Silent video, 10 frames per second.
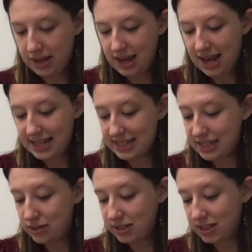And he
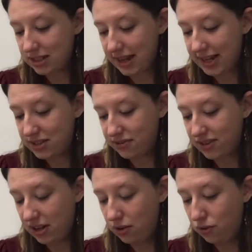still didn't like to
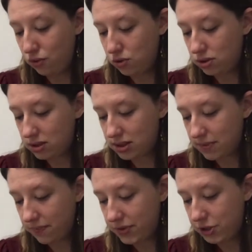follow the rules,
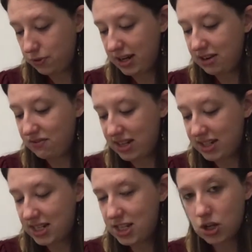so he
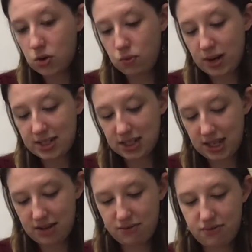invented his own way to
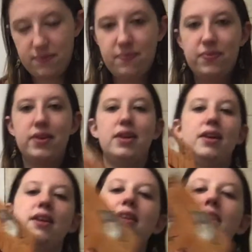live. Look,